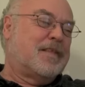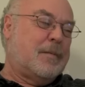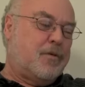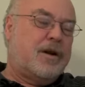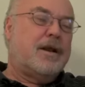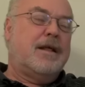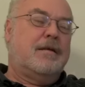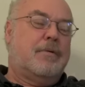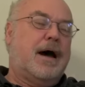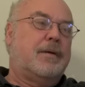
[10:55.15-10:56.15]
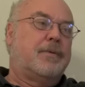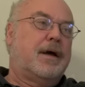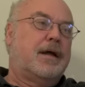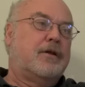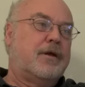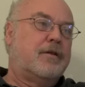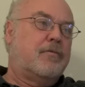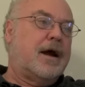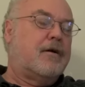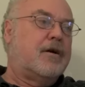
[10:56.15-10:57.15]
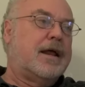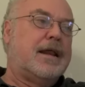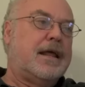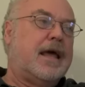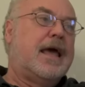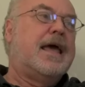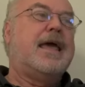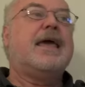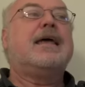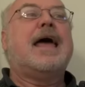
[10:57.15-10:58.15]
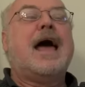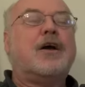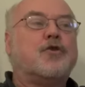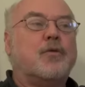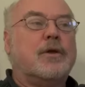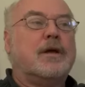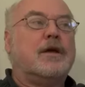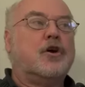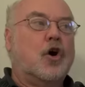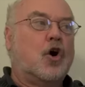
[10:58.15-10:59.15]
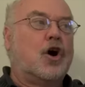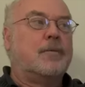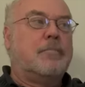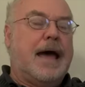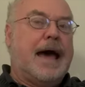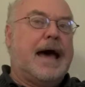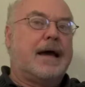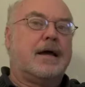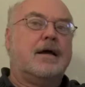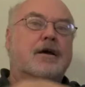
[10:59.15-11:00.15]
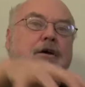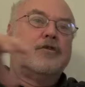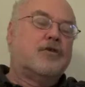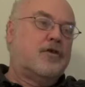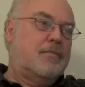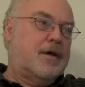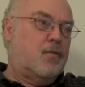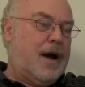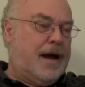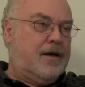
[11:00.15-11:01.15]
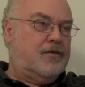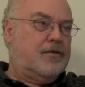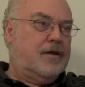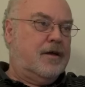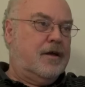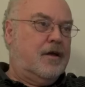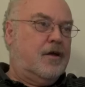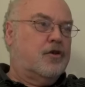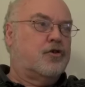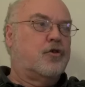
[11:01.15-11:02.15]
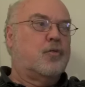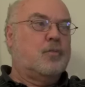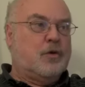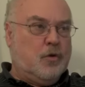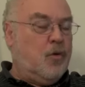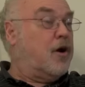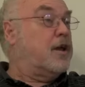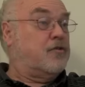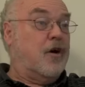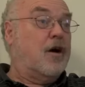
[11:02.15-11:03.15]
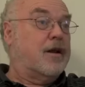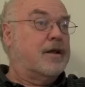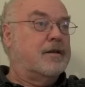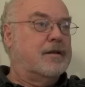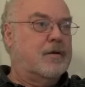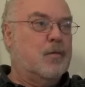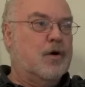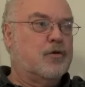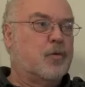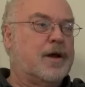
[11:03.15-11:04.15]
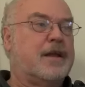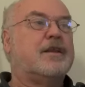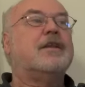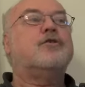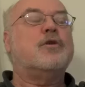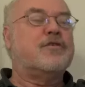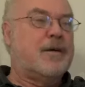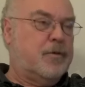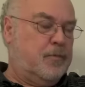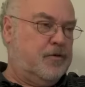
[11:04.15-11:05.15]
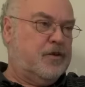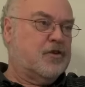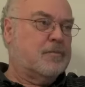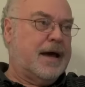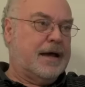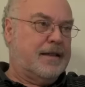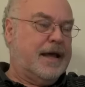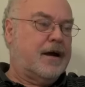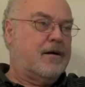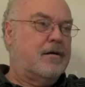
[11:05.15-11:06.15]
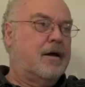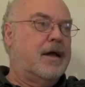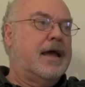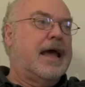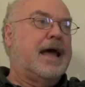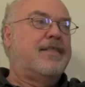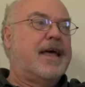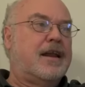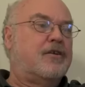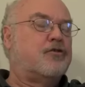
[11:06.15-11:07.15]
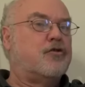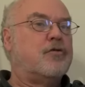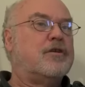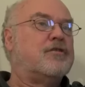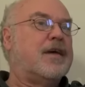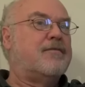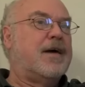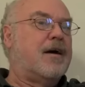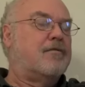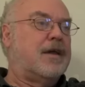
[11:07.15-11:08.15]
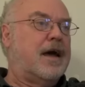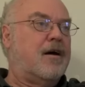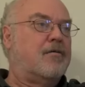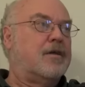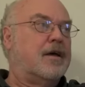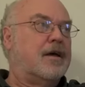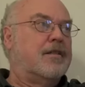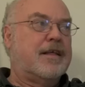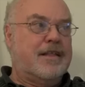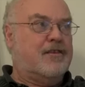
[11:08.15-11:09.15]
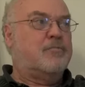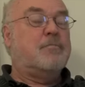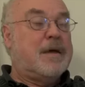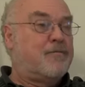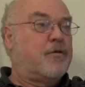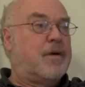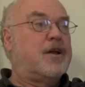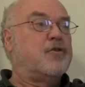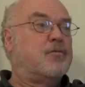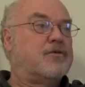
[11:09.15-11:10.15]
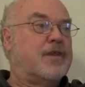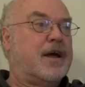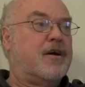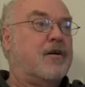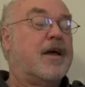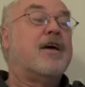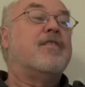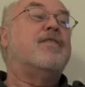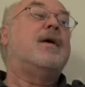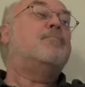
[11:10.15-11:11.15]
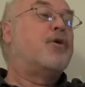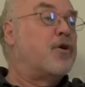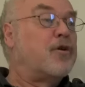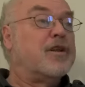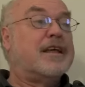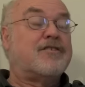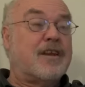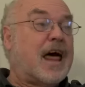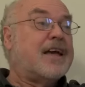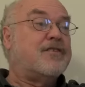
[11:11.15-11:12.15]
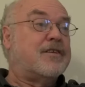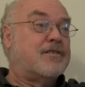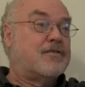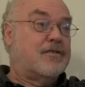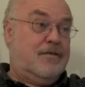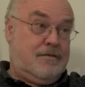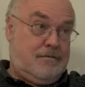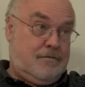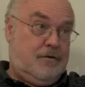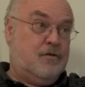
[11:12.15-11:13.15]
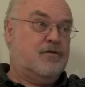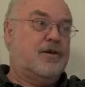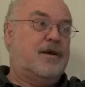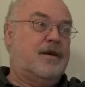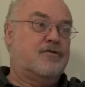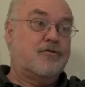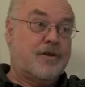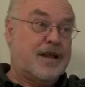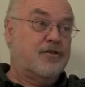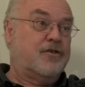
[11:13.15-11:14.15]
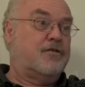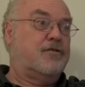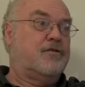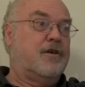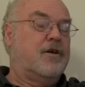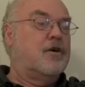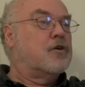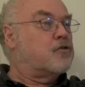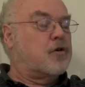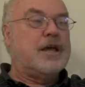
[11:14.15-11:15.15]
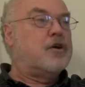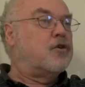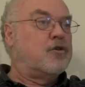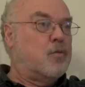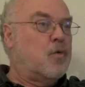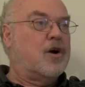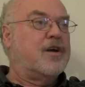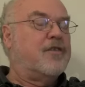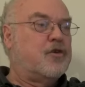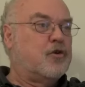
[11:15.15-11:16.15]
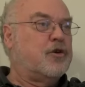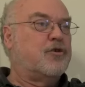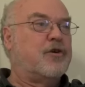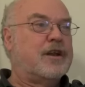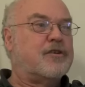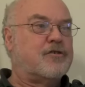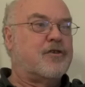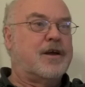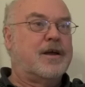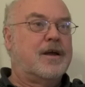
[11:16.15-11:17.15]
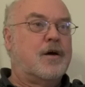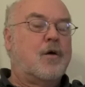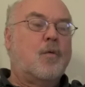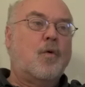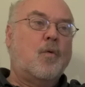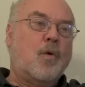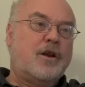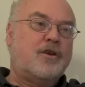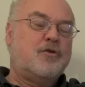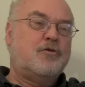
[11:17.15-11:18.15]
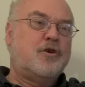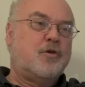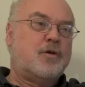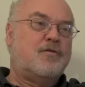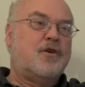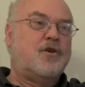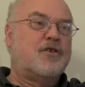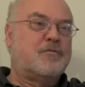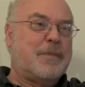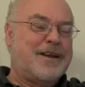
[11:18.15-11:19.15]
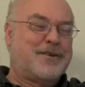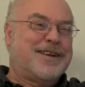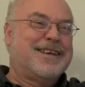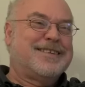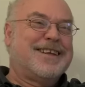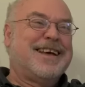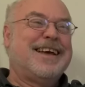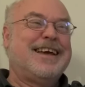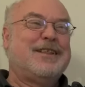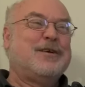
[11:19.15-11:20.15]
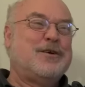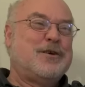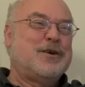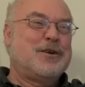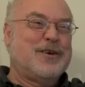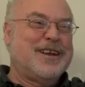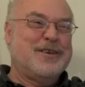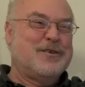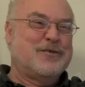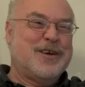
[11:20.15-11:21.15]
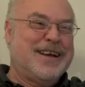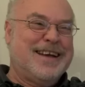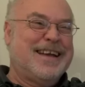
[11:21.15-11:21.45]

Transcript: they put it in the pipeline, you know, in the record, and he, he had actually gone back to the Midwest, to to where he started, where he's working, to accept a position back there. And then as soon as they found out that this information was there, they pulled his license, you see, his credentials, so he couldn't work in the nuclear industry. Well, what do you do if you're a specialist in the nuclear industry?